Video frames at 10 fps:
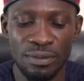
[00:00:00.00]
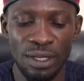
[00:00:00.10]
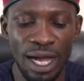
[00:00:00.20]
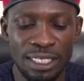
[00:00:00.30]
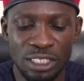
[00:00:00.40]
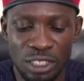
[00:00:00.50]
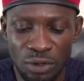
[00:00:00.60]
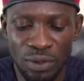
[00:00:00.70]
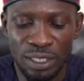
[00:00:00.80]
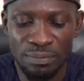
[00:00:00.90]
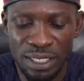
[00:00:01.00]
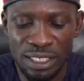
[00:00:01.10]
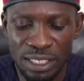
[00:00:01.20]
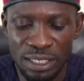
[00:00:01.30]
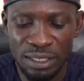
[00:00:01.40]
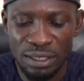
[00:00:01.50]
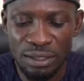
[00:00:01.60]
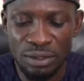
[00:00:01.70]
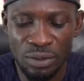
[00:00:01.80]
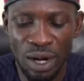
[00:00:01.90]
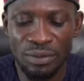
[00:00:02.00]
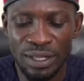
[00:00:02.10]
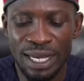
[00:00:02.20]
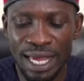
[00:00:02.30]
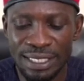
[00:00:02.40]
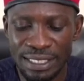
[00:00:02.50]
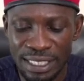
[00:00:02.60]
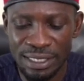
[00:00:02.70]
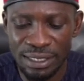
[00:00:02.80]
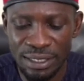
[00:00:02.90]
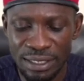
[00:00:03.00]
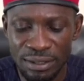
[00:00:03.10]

At a secret meeting throughout the 19